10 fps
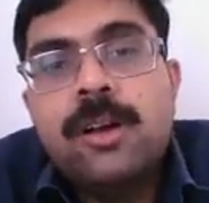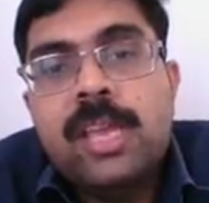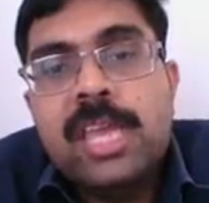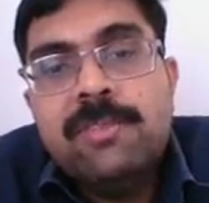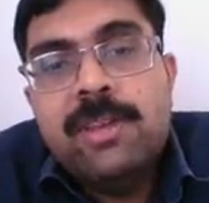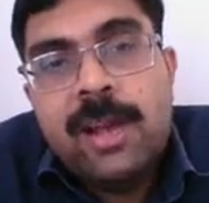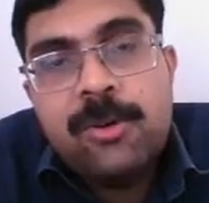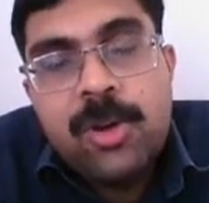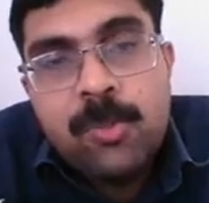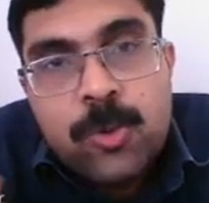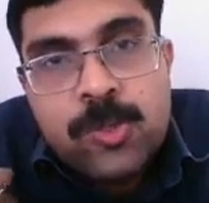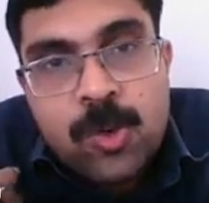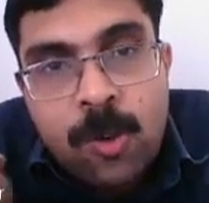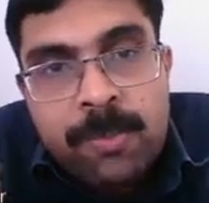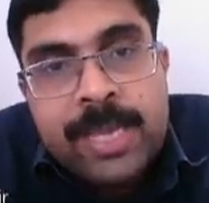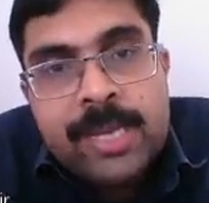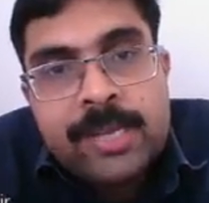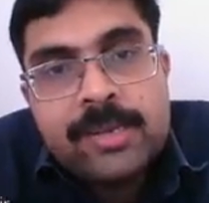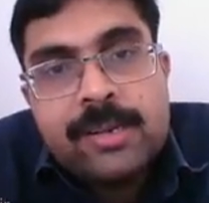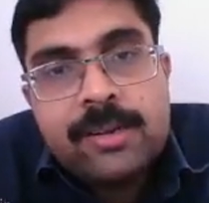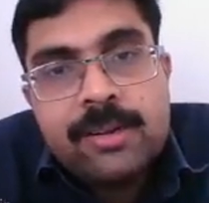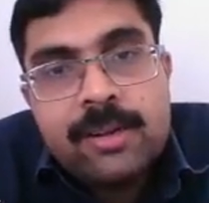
even our most complicated